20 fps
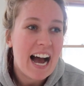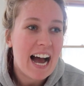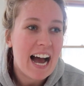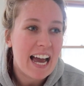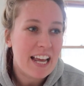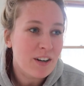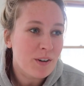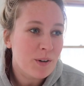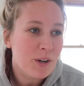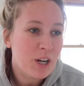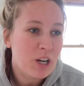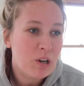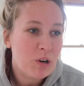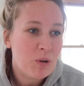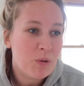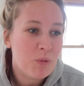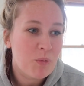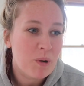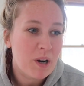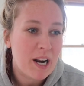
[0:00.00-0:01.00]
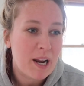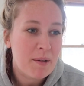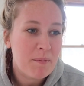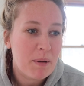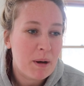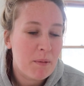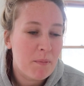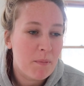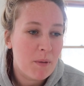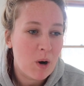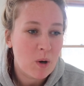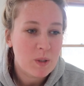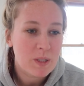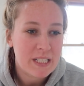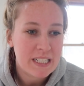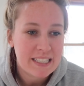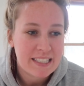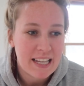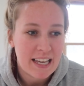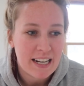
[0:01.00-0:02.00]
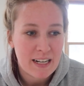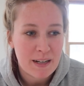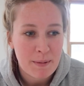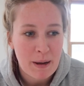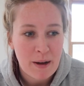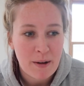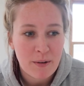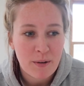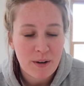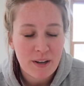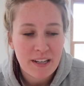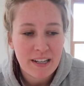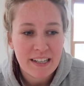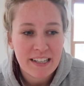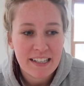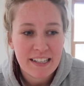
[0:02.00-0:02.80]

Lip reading: I don't know what I'm most excited about.